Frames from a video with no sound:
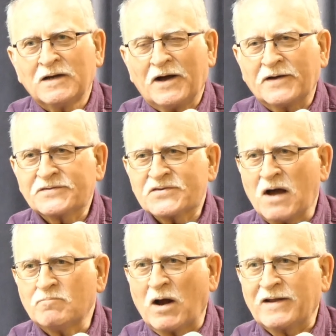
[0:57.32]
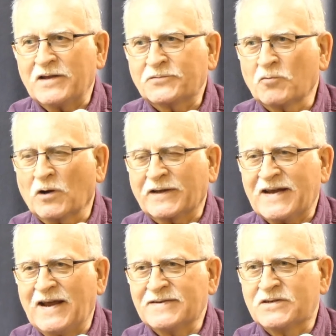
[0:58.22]
uh, somebody that's
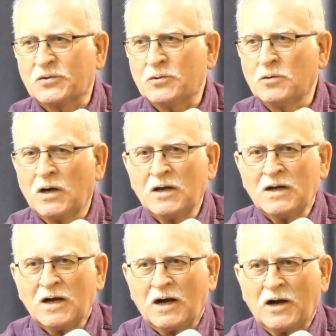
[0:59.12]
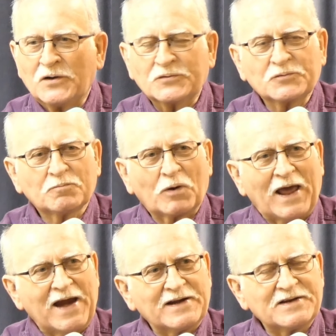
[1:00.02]
really into uh,
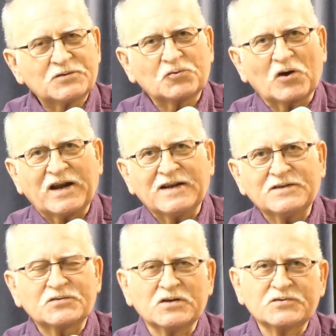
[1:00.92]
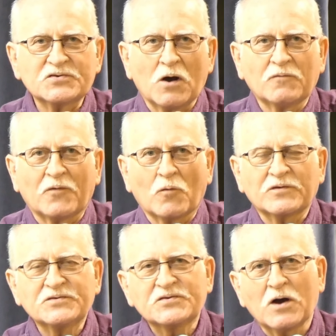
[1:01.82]
planting trees and so forth
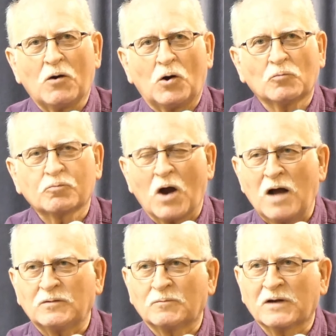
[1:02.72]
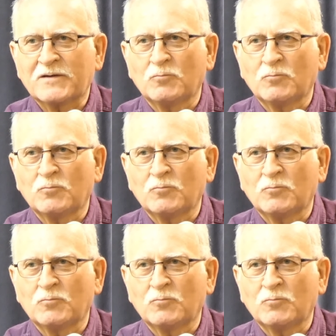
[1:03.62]
and so on probably